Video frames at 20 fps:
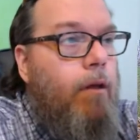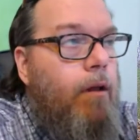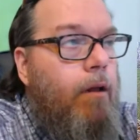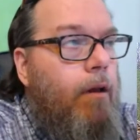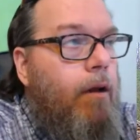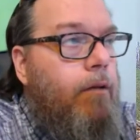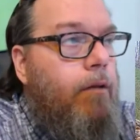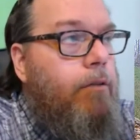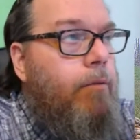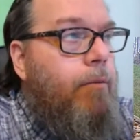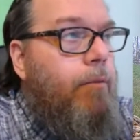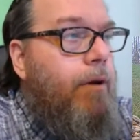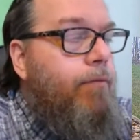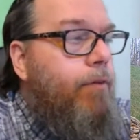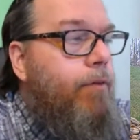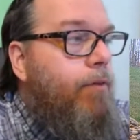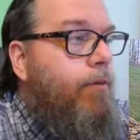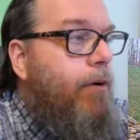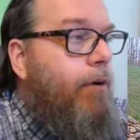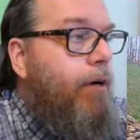Now, some
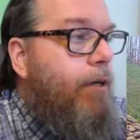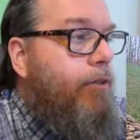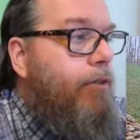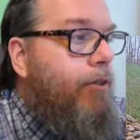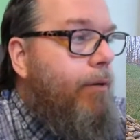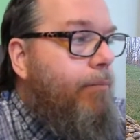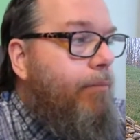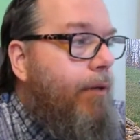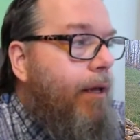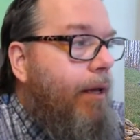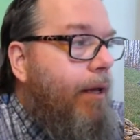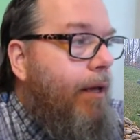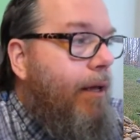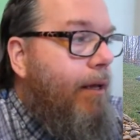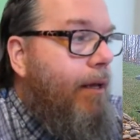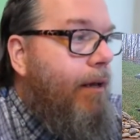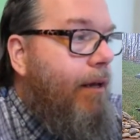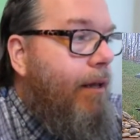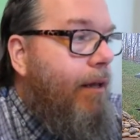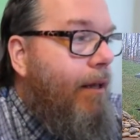of you have already jumped
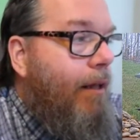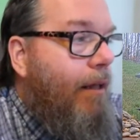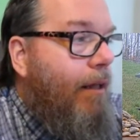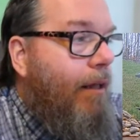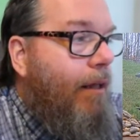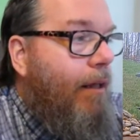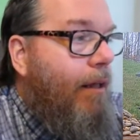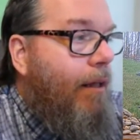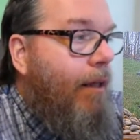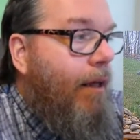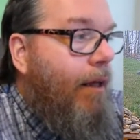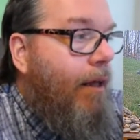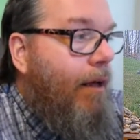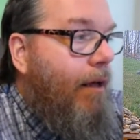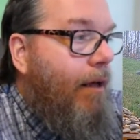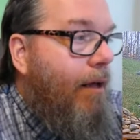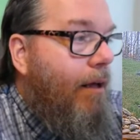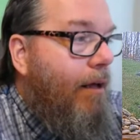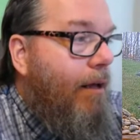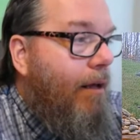ahead.
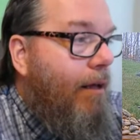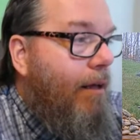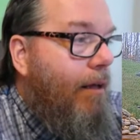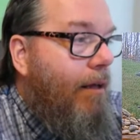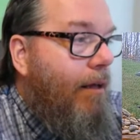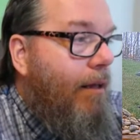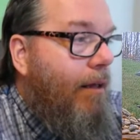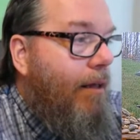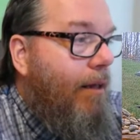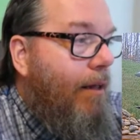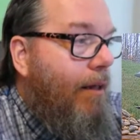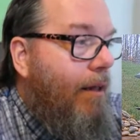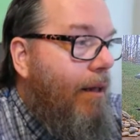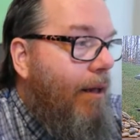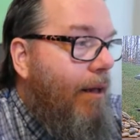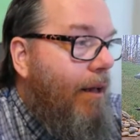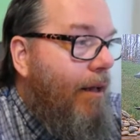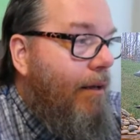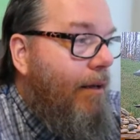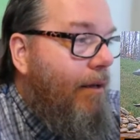Uh,
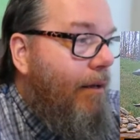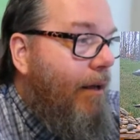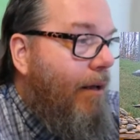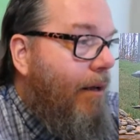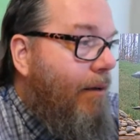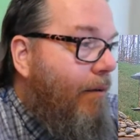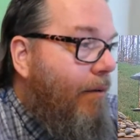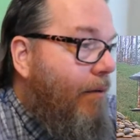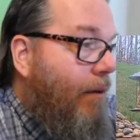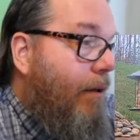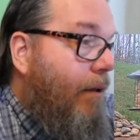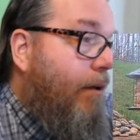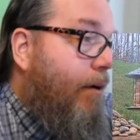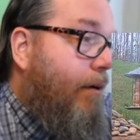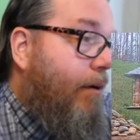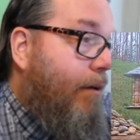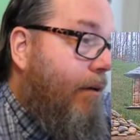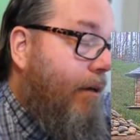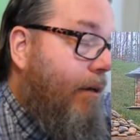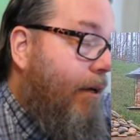and and
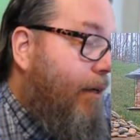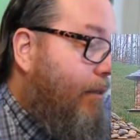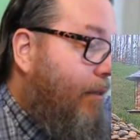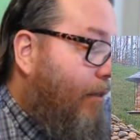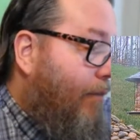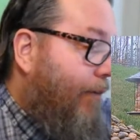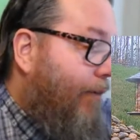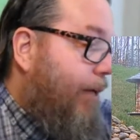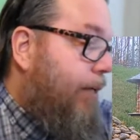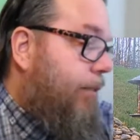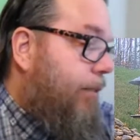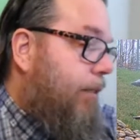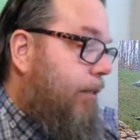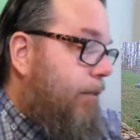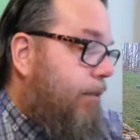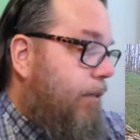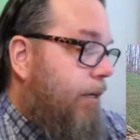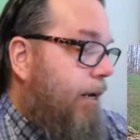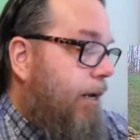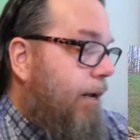look, Conestoga Valley says
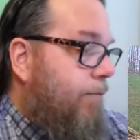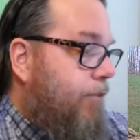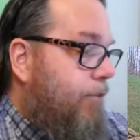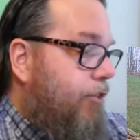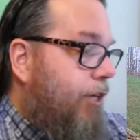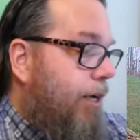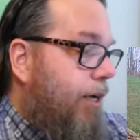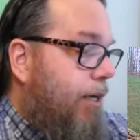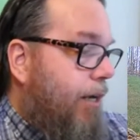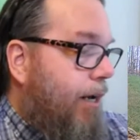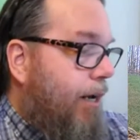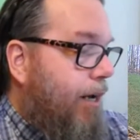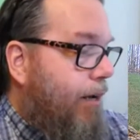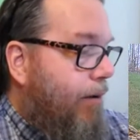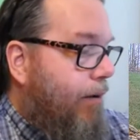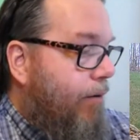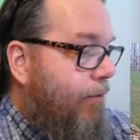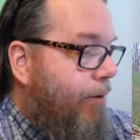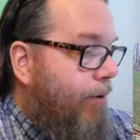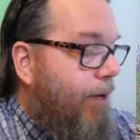it's going to have to check it
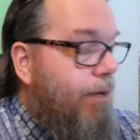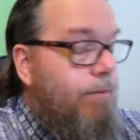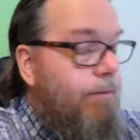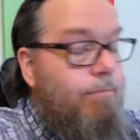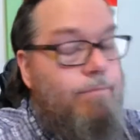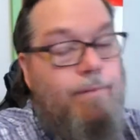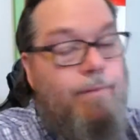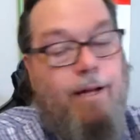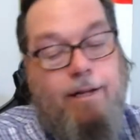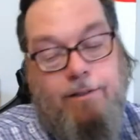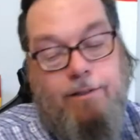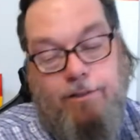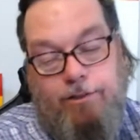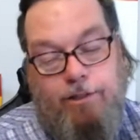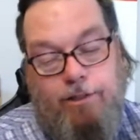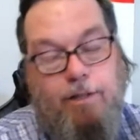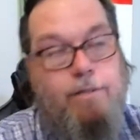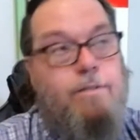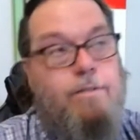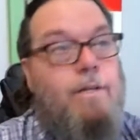out. Well, I
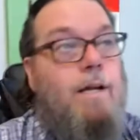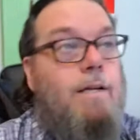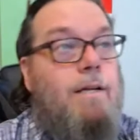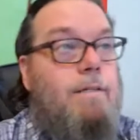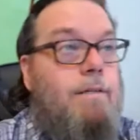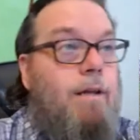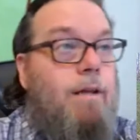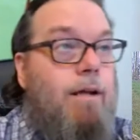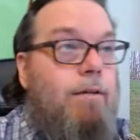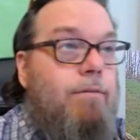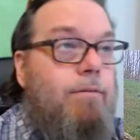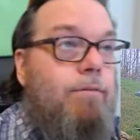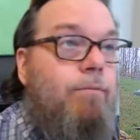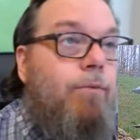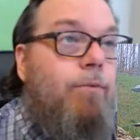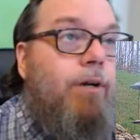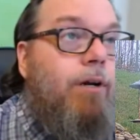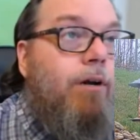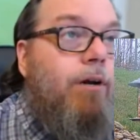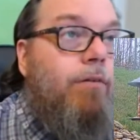just, I, I
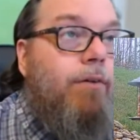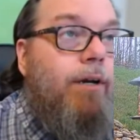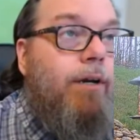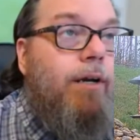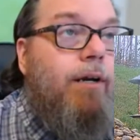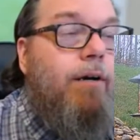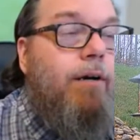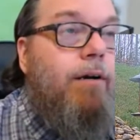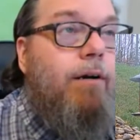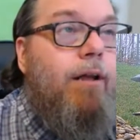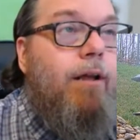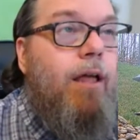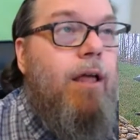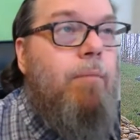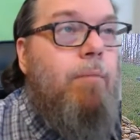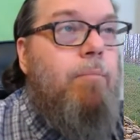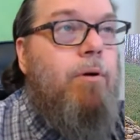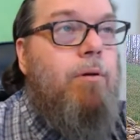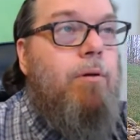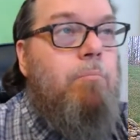went over here,
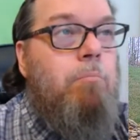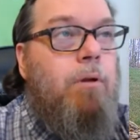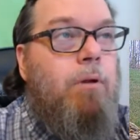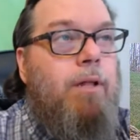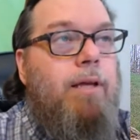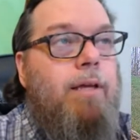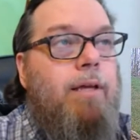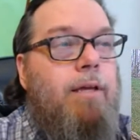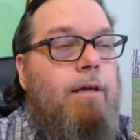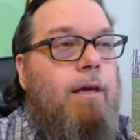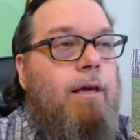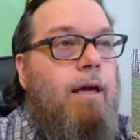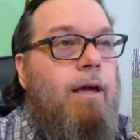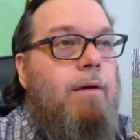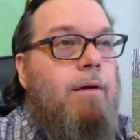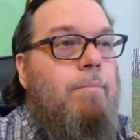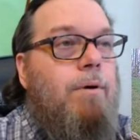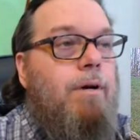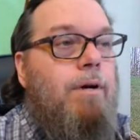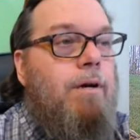put Blink
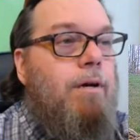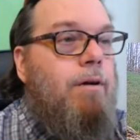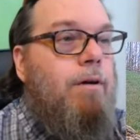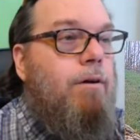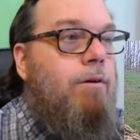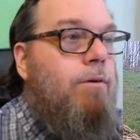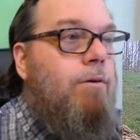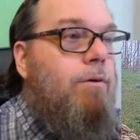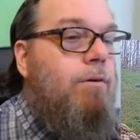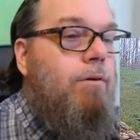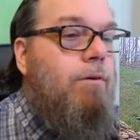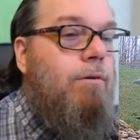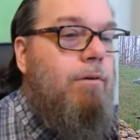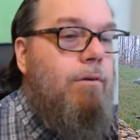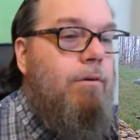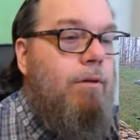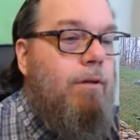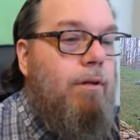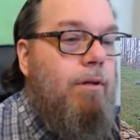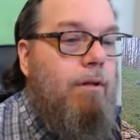camera in Google.
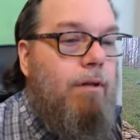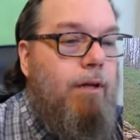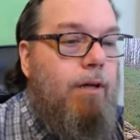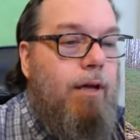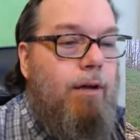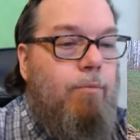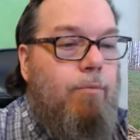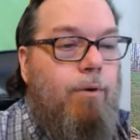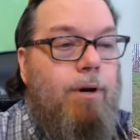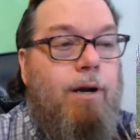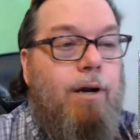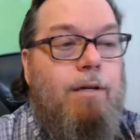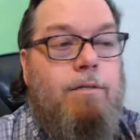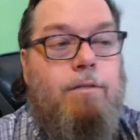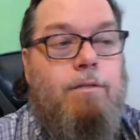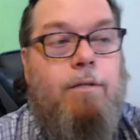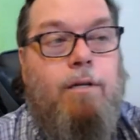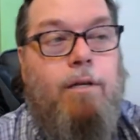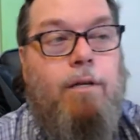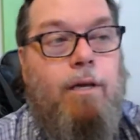And what I
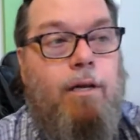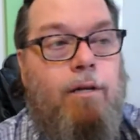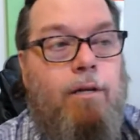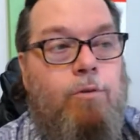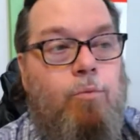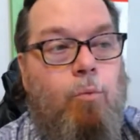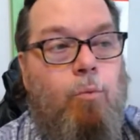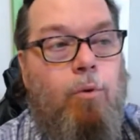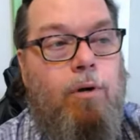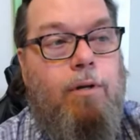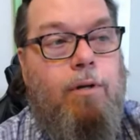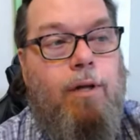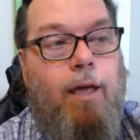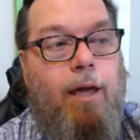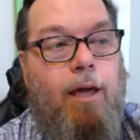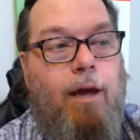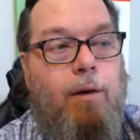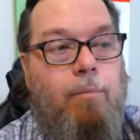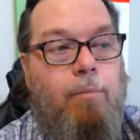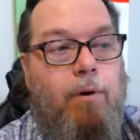see is one
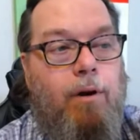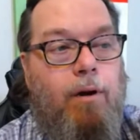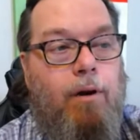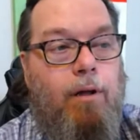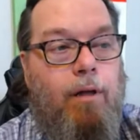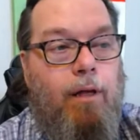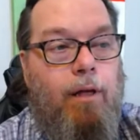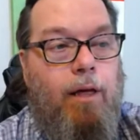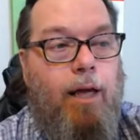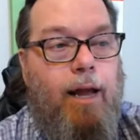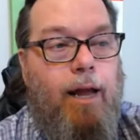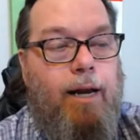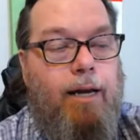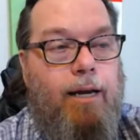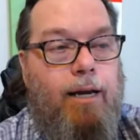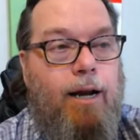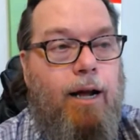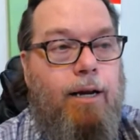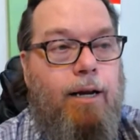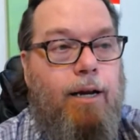camera,
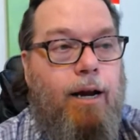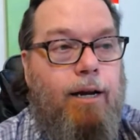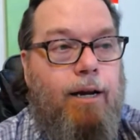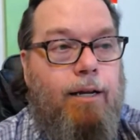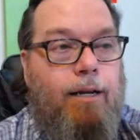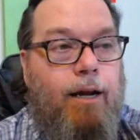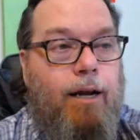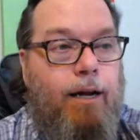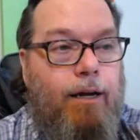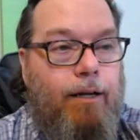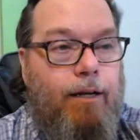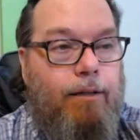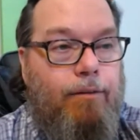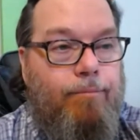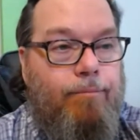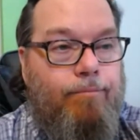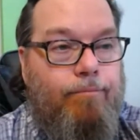eighty-nine ninety-nine.